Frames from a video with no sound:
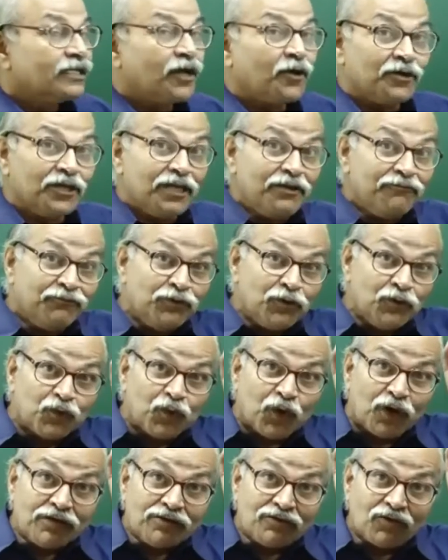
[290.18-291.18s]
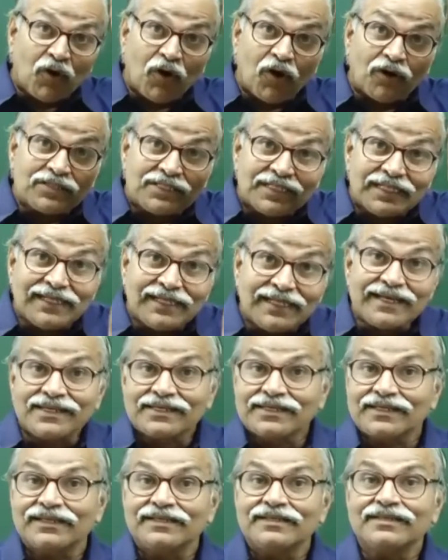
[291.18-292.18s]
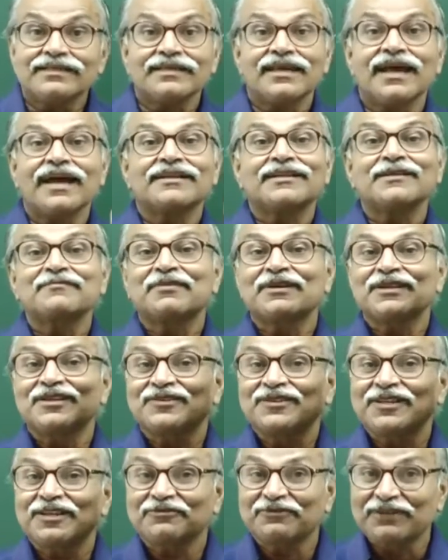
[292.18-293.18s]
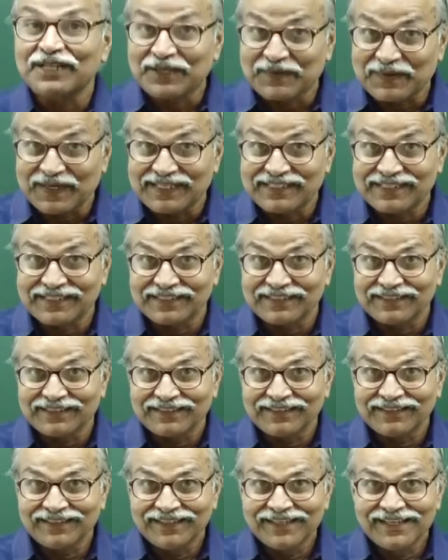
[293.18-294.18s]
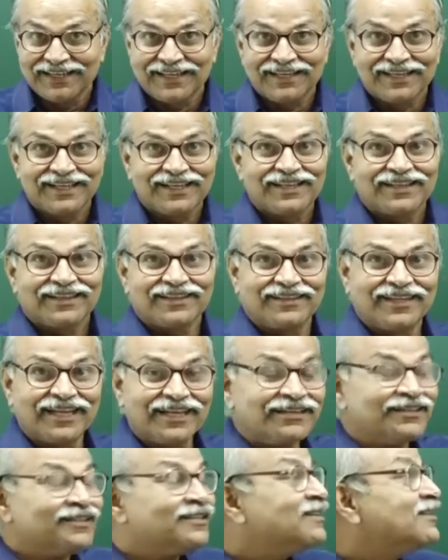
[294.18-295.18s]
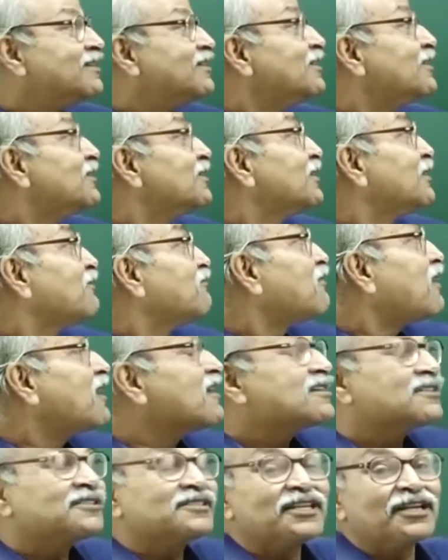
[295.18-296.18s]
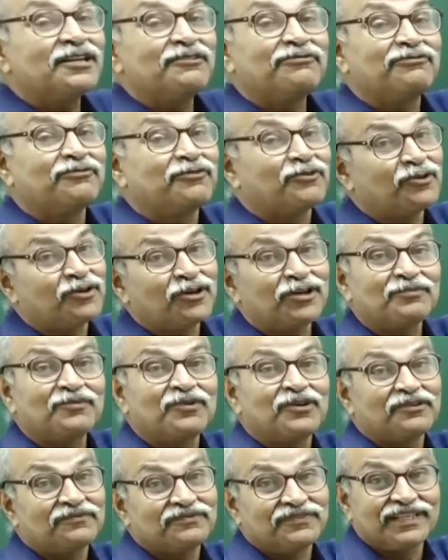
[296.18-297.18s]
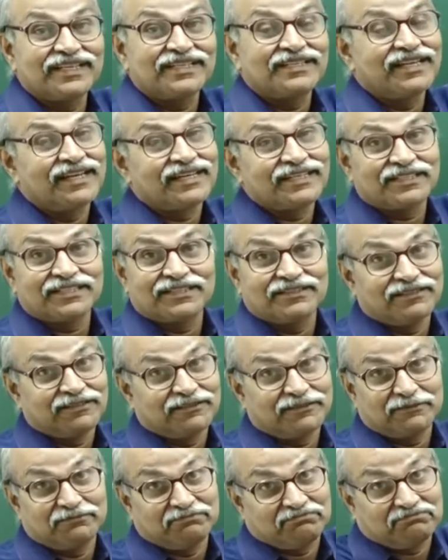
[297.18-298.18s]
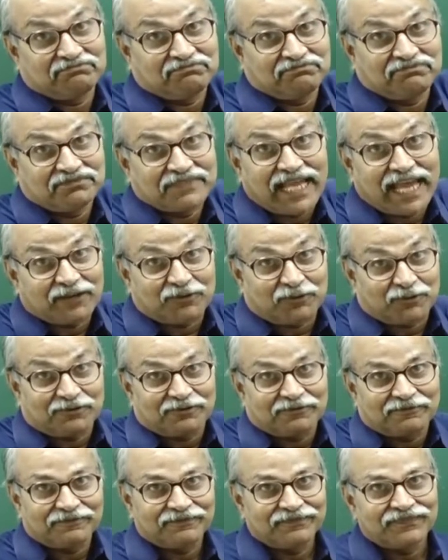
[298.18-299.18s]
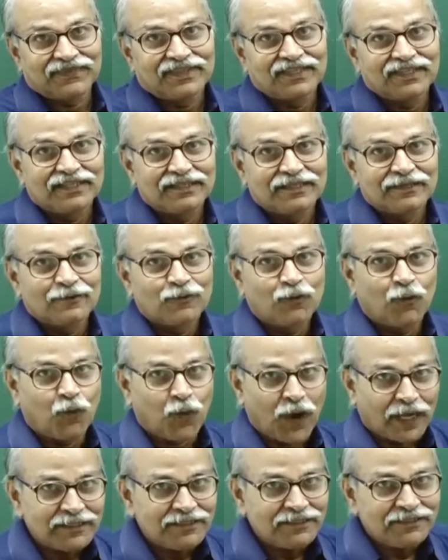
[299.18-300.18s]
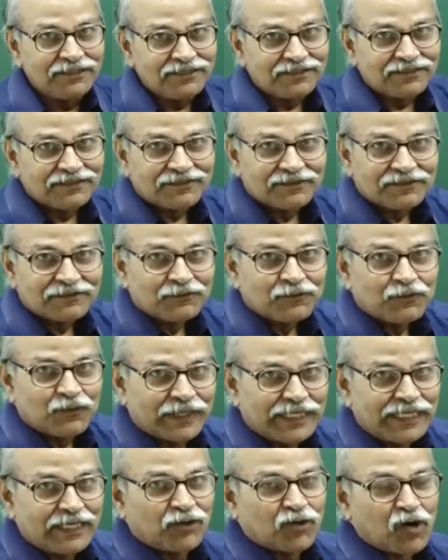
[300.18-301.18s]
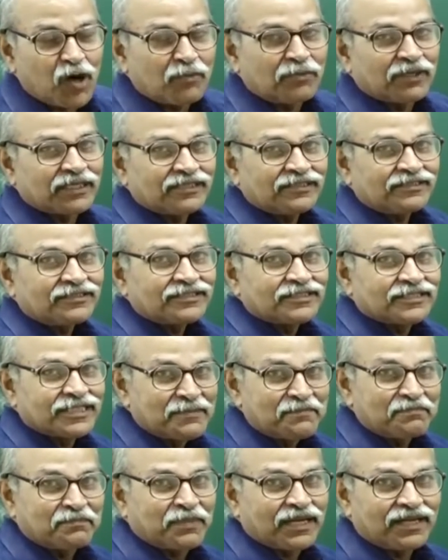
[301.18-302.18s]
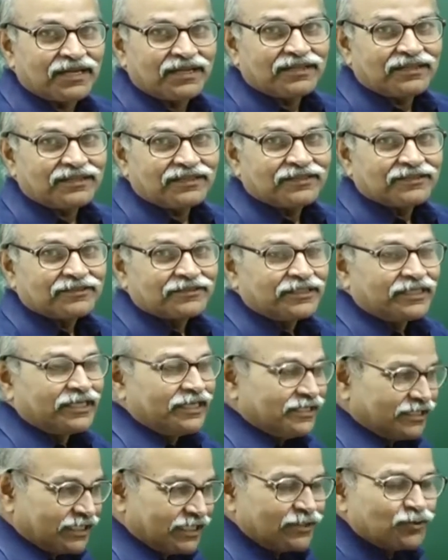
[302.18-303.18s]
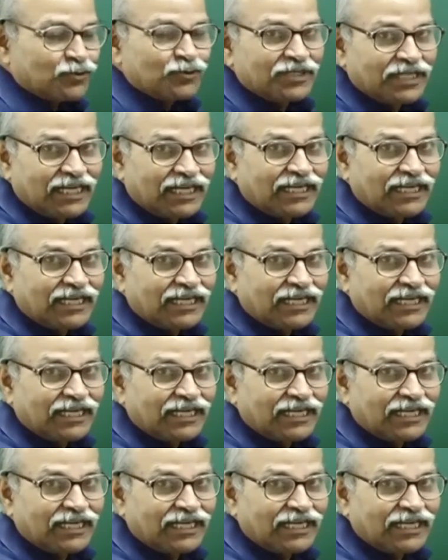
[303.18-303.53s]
Now, if you want oscillations at a particular frequency, then the functional form of this gets narrowed. One very common simple easy to